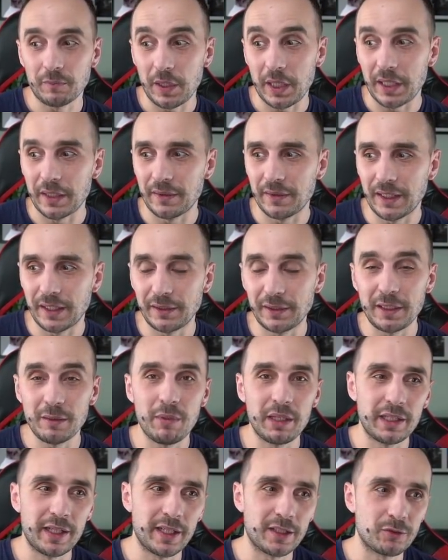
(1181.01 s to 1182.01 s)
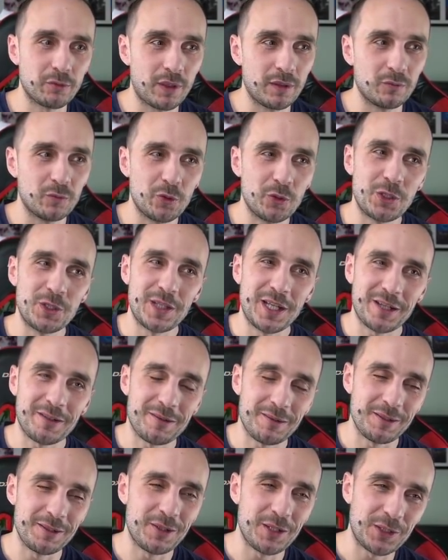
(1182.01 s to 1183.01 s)
and until my next one, which is
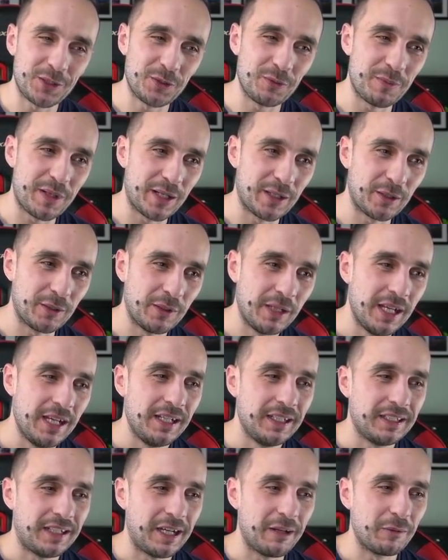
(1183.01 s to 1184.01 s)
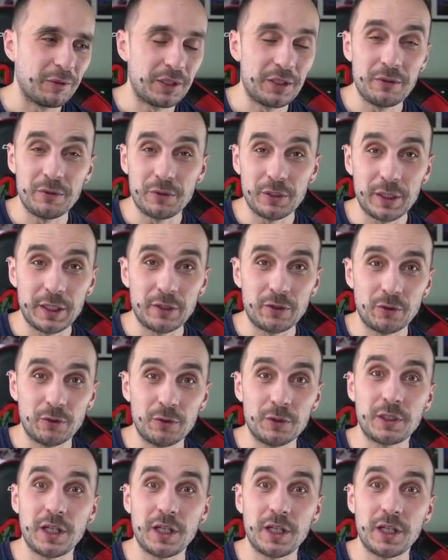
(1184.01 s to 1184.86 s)
actually just tomorrow, I will see you really soon.